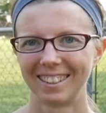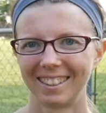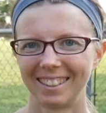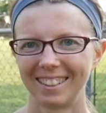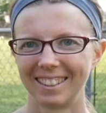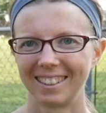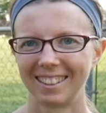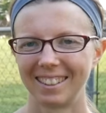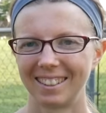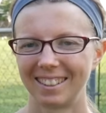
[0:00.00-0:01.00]

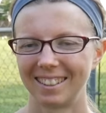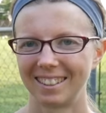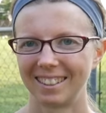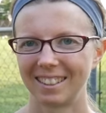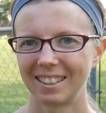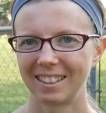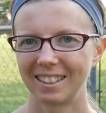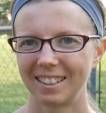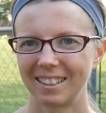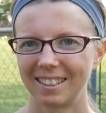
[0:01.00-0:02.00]

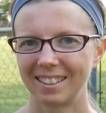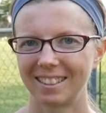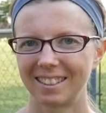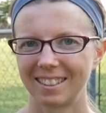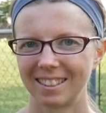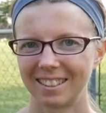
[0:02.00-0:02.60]
No words are spoken by the person on screen.